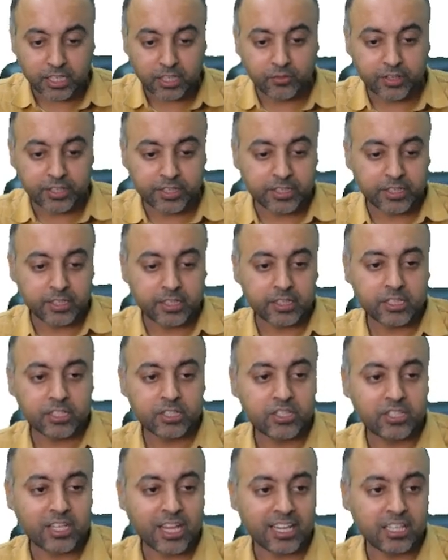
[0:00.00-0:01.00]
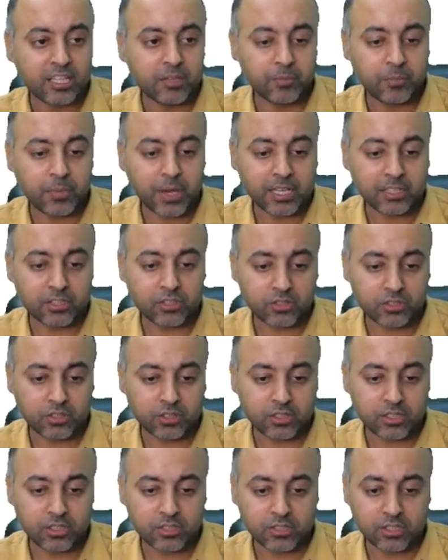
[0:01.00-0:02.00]
elevated shaggy patch.
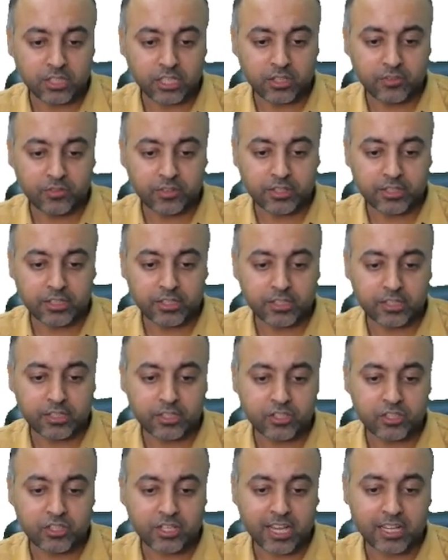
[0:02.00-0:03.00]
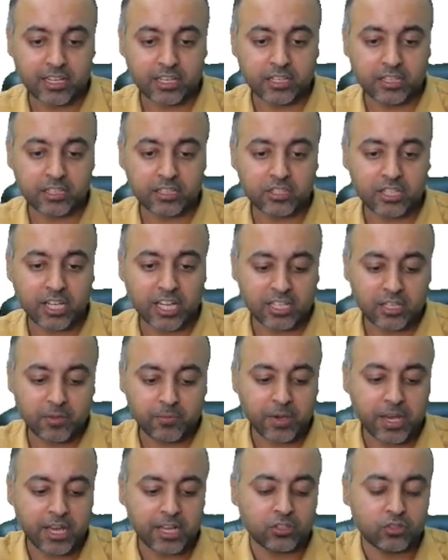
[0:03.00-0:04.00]
This elevated
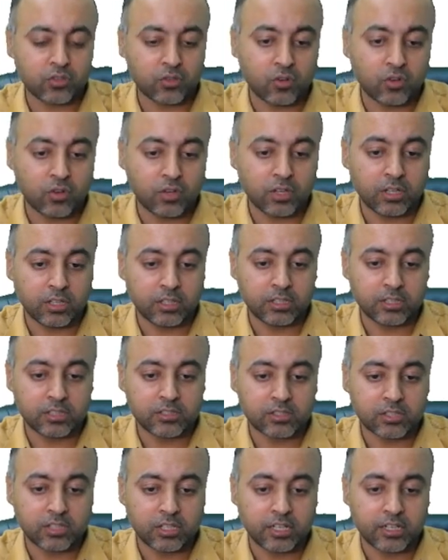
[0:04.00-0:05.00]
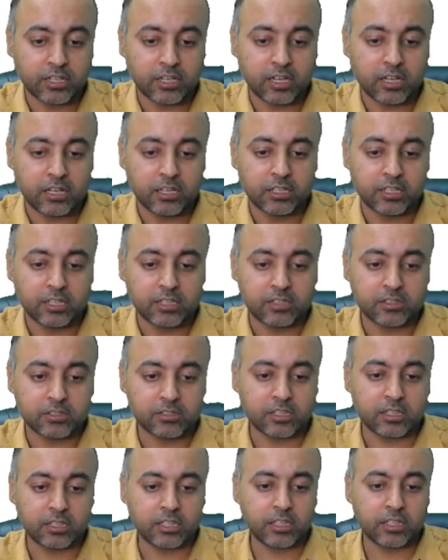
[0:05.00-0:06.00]
shaggy patch on the sclera
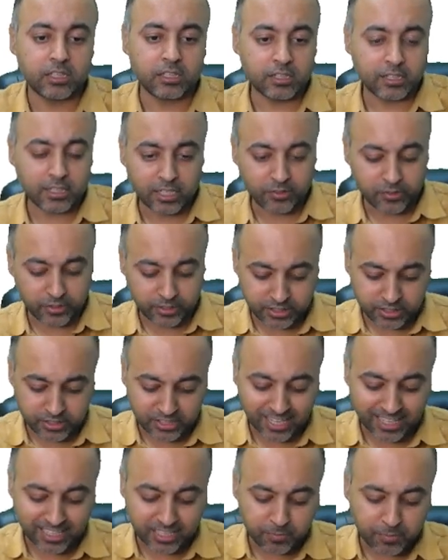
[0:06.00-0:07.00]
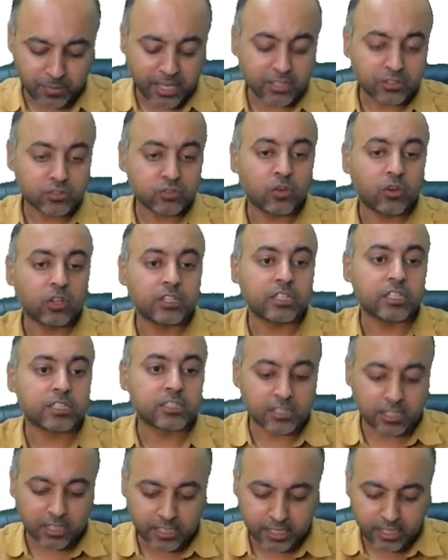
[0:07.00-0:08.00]
is there. The elevated shaggy patch on the
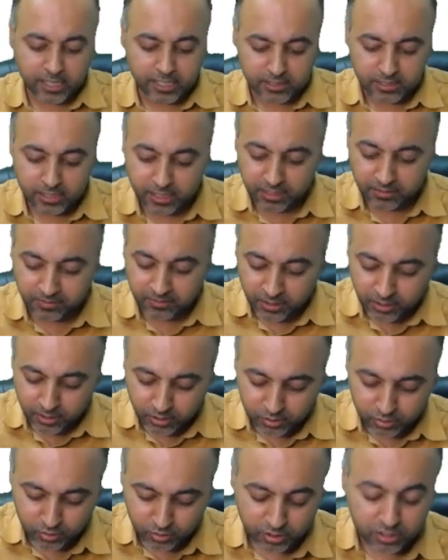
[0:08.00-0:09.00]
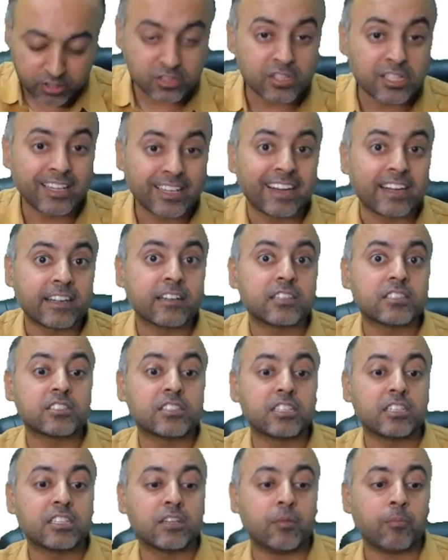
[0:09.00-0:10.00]
sclera is there. So this is the
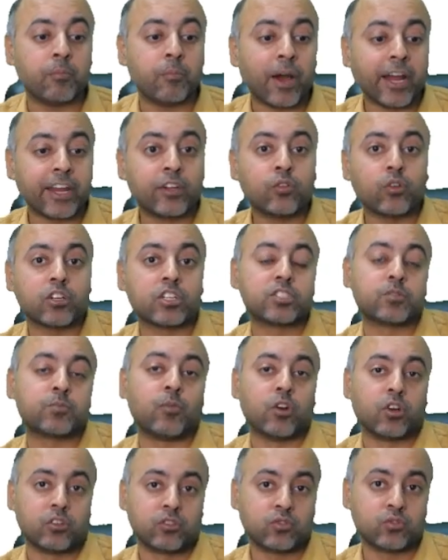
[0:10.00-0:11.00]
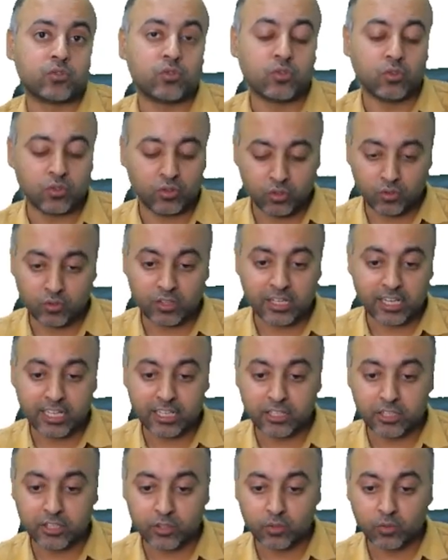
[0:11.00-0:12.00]
characteristic bite dot spot. So you are
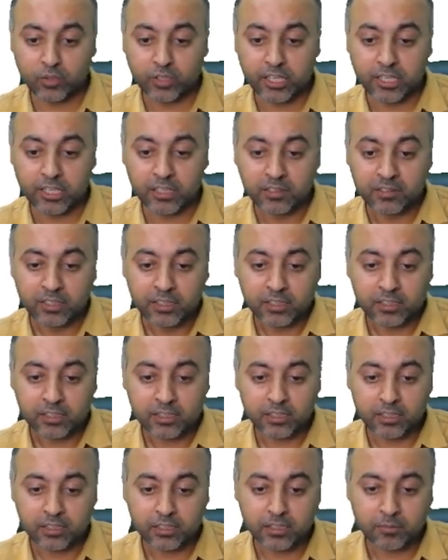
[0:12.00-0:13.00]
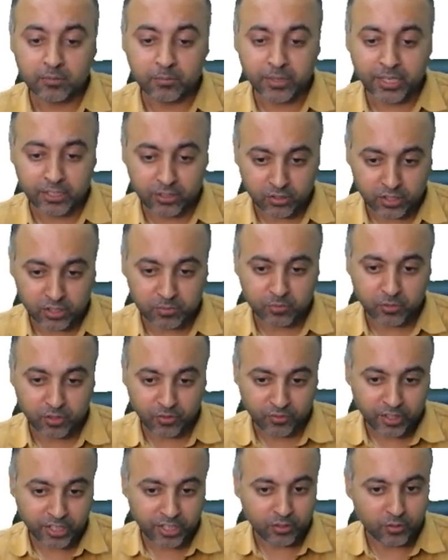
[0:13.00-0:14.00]
likely to get the bite dot
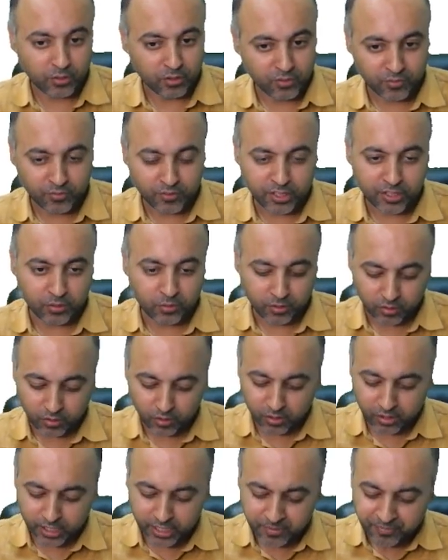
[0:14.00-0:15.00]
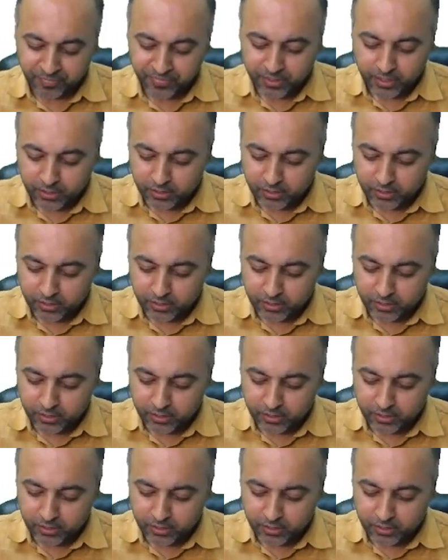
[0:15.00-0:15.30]
spot. Very good, very good. All right.